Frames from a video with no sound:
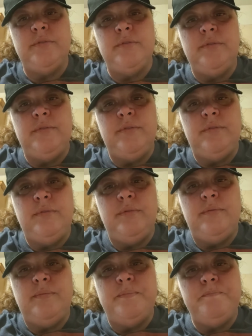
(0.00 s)

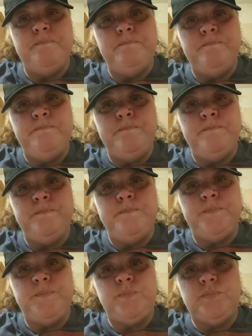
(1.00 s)

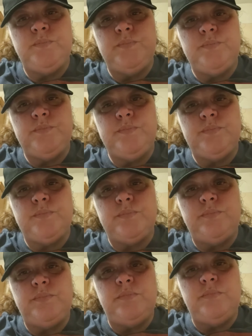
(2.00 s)

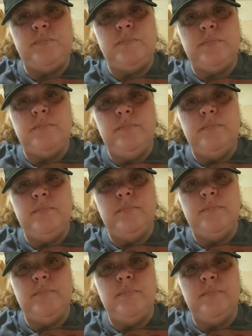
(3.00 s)
(no one is talking)